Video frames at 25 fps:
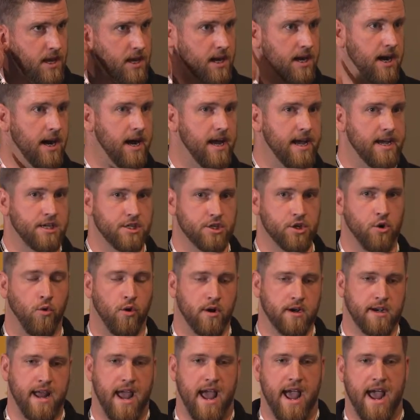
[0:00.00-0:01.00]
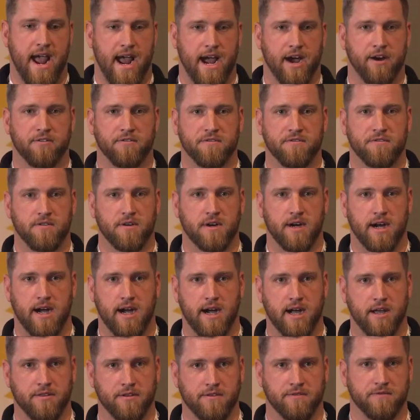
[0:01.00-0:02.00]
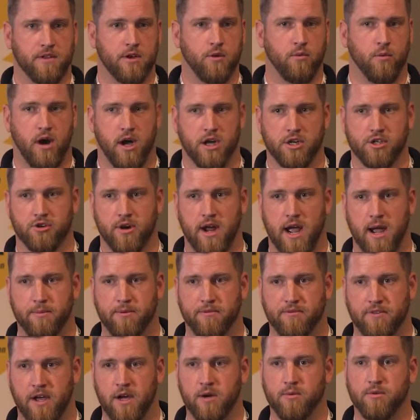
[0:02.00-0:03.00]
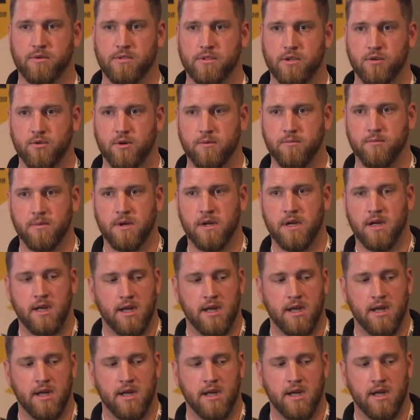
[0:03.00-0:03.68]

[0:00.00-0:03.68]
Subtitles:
is going to have the Fleet Watcher app available to him.